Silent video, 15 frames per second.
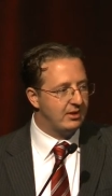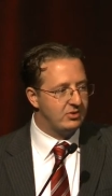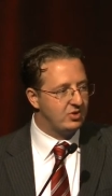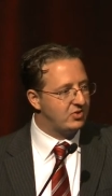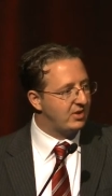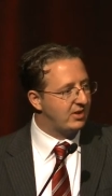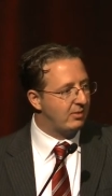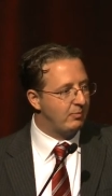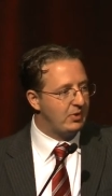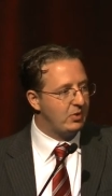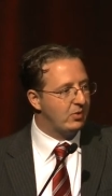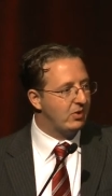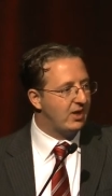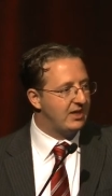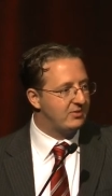just a
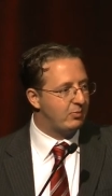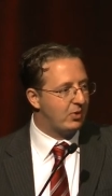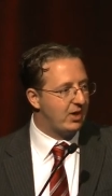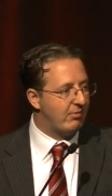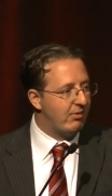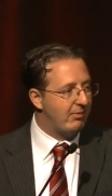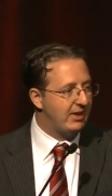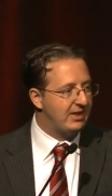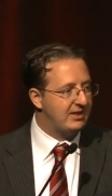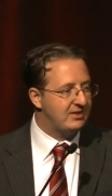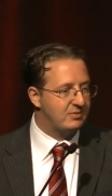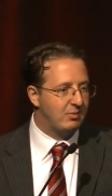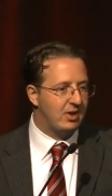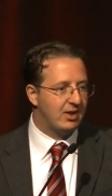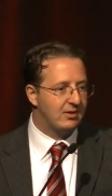computerized
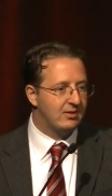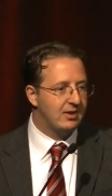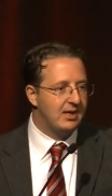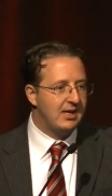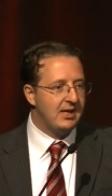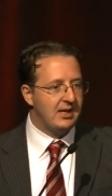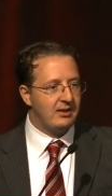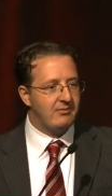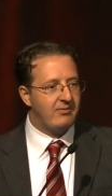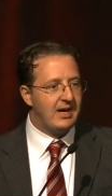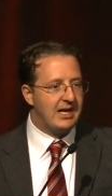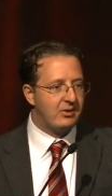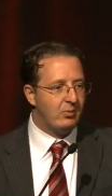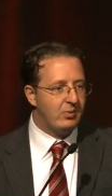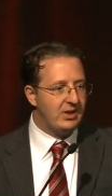probabilities model. In
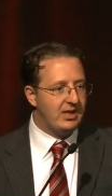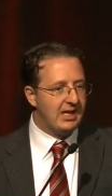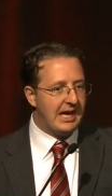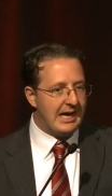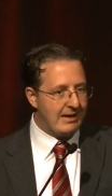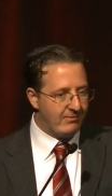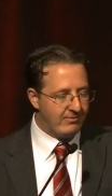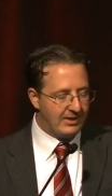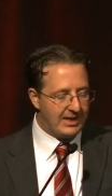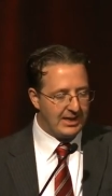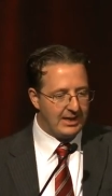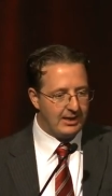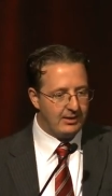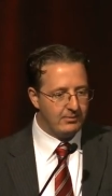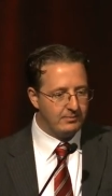fact, we have
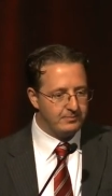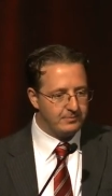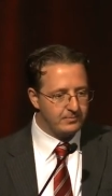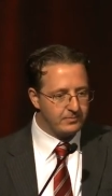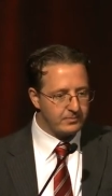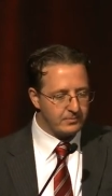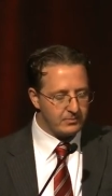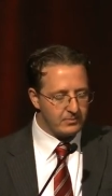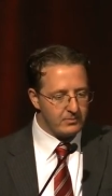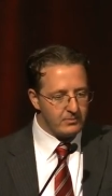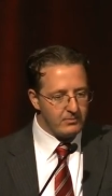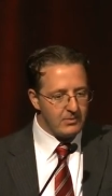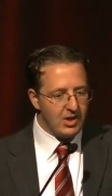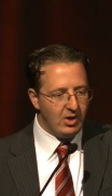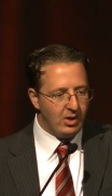
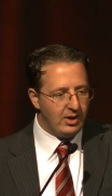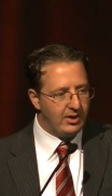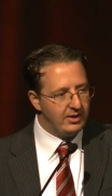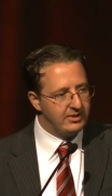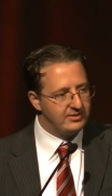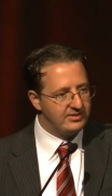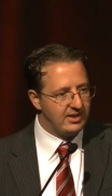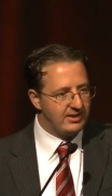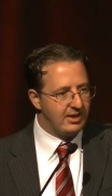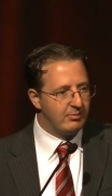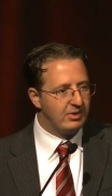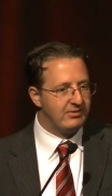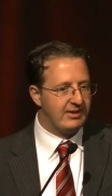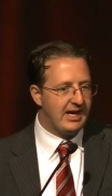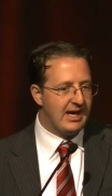a
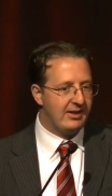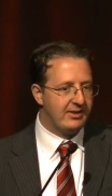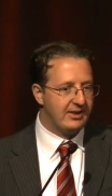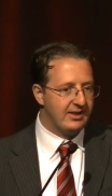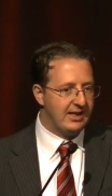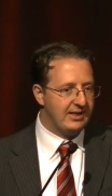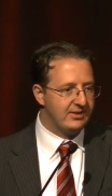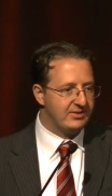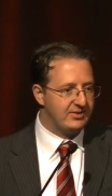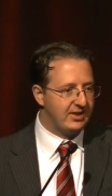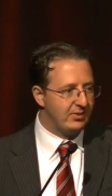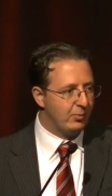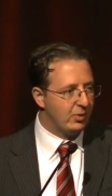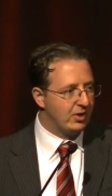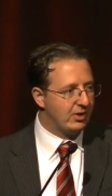number of calculators
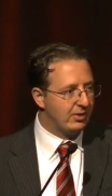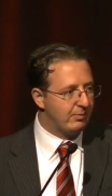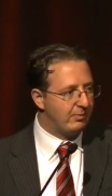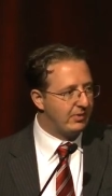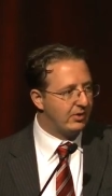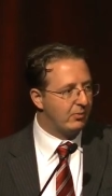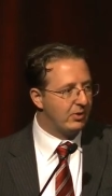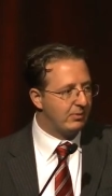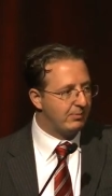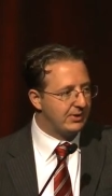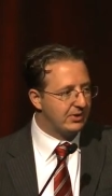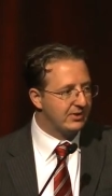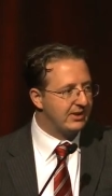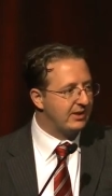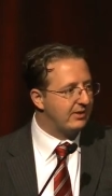that we're
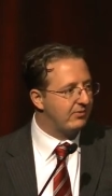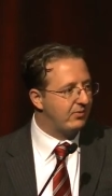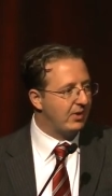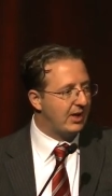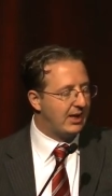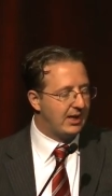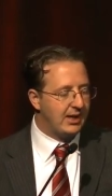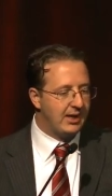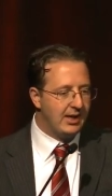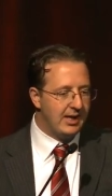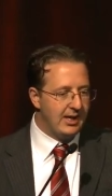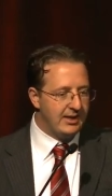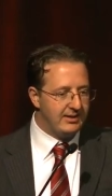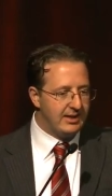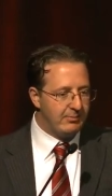building
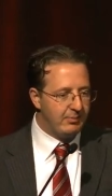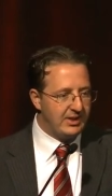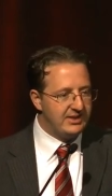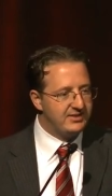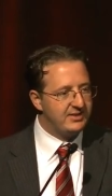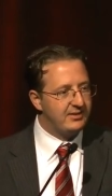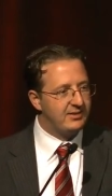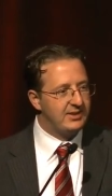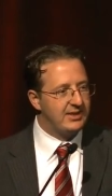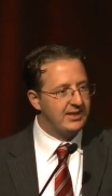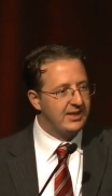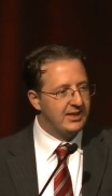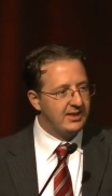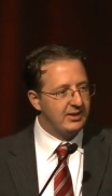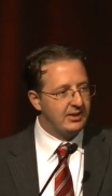that basically
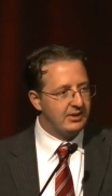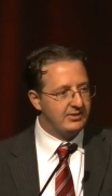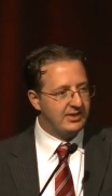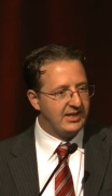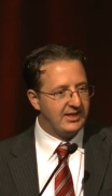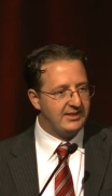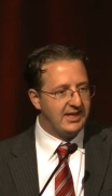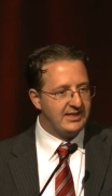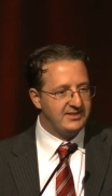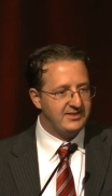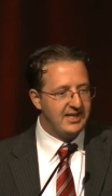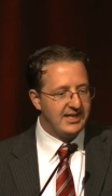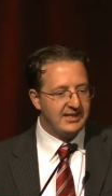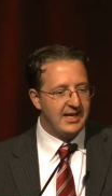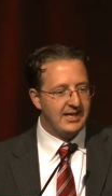
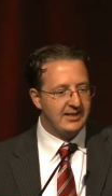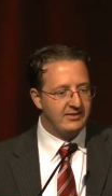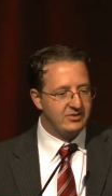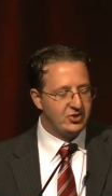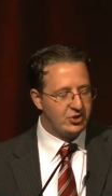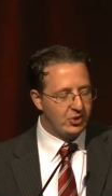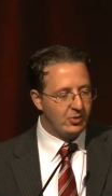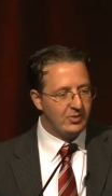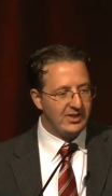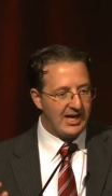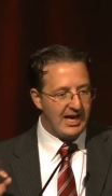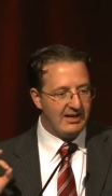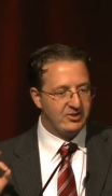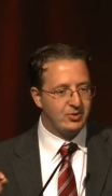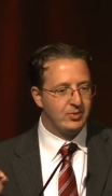dissect that and show the
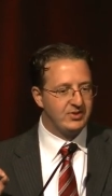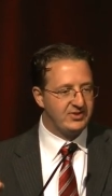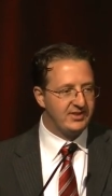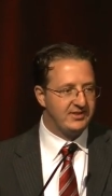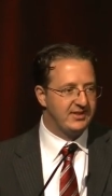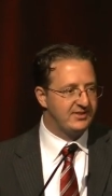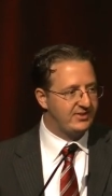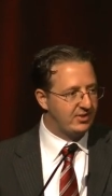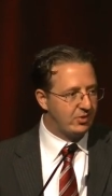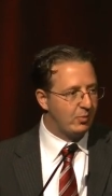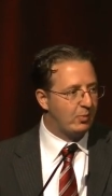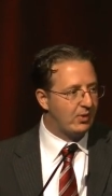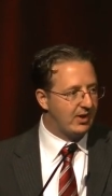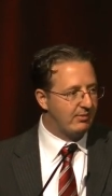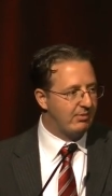actual statistical
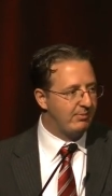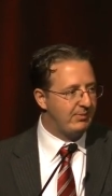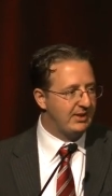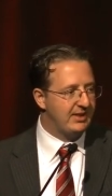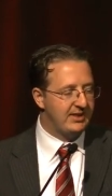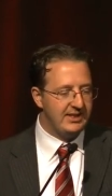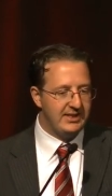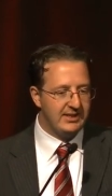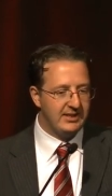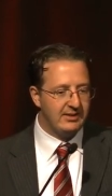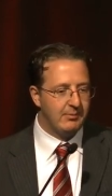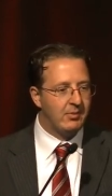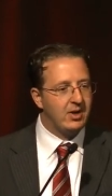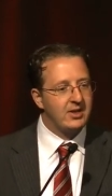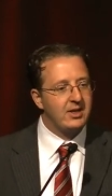probability that
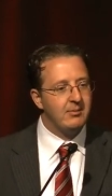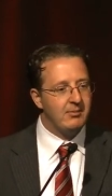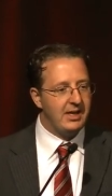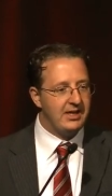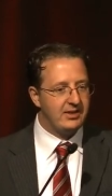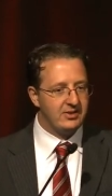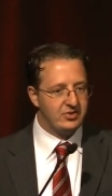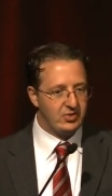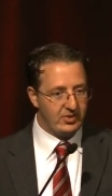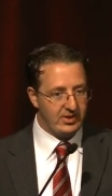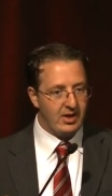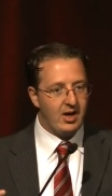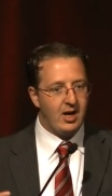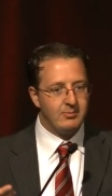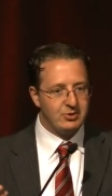the market makers or
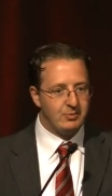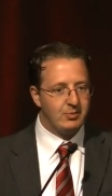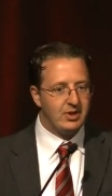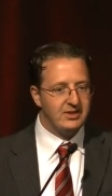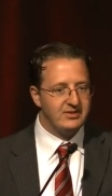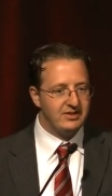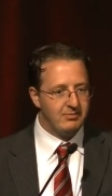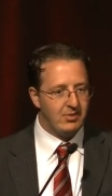the option pricing